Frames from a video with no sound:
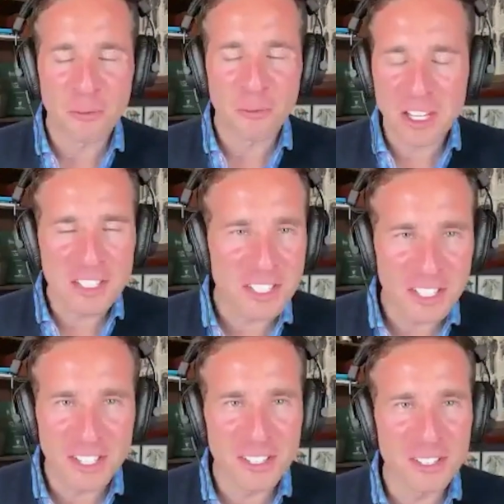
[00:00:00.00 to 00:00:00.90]
What do you
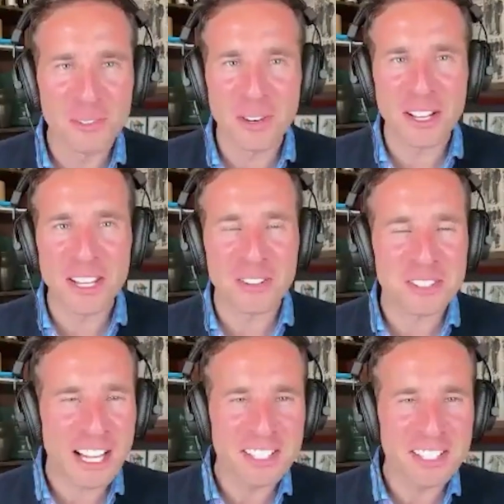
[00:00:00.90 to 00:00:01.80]
do? What
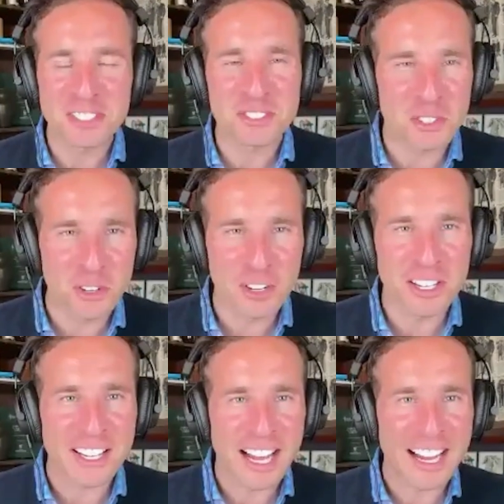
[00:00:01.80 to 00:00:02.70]
Tell us your
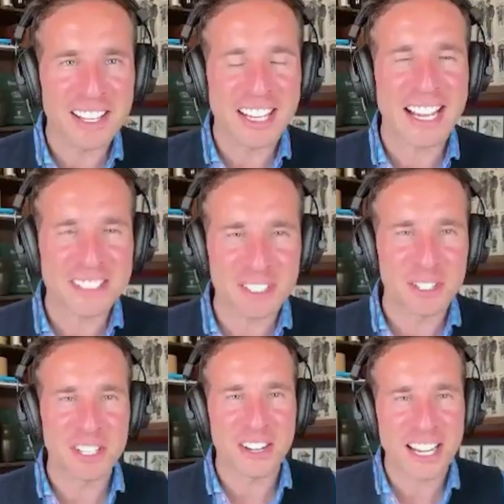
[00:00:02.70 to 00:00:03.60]
story and how you got to
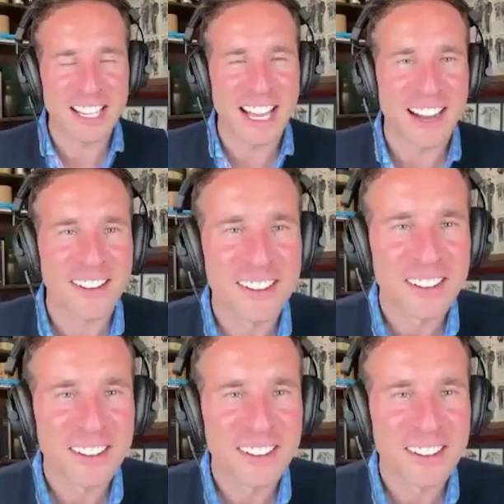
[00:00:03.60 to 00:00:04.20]
where you're at now.